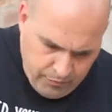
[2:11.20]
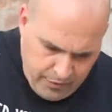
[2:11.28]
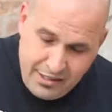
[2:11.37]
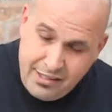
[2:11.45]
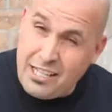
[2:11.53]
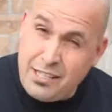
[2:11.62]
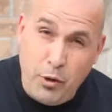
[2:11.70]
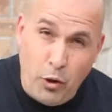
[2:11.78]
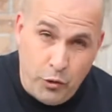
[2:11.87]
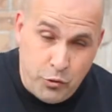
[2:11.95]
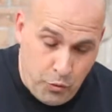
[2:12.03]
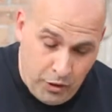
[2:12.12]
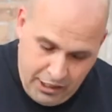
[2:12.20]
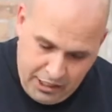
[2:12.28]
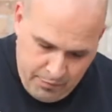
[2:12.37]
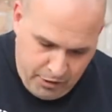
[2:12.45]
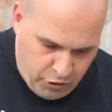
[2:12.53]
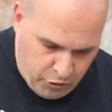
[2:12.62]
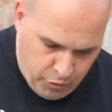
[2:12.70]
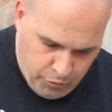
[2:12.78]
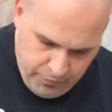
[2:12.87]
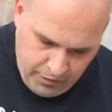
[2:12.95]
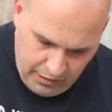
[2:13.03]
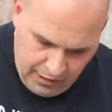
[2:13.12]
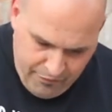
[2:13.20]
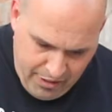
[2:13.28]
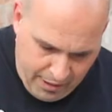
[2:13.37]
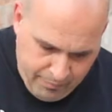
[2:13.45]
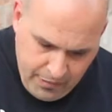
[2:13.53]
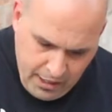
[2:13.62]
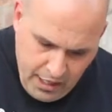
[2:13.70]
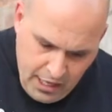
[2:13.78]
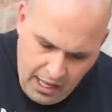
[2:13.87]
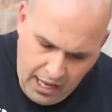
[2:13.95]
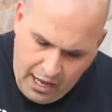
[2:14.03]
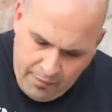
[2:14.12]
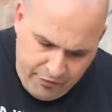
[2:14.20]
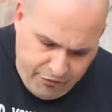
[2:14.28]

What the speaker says: that sesame oil is really coming through. Love that. If